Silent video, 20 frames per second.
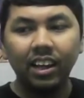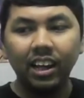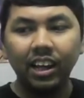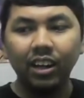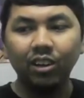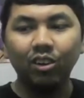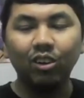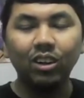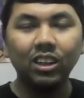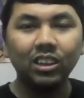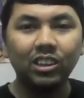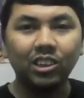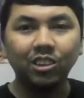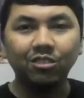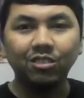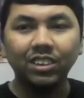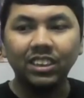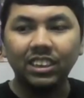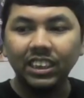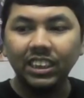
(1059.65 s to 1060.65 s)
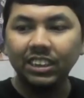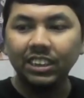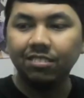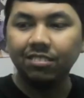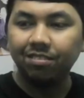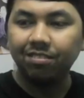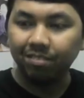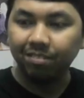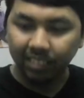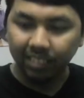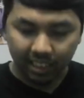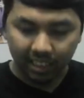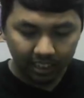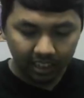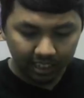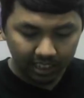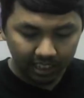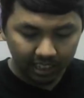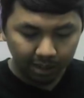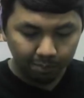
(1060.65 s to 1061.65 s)
in order to receive
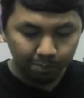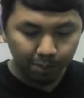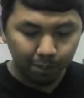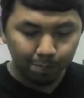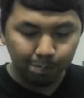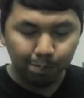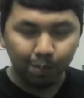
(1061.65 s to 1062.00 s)
the number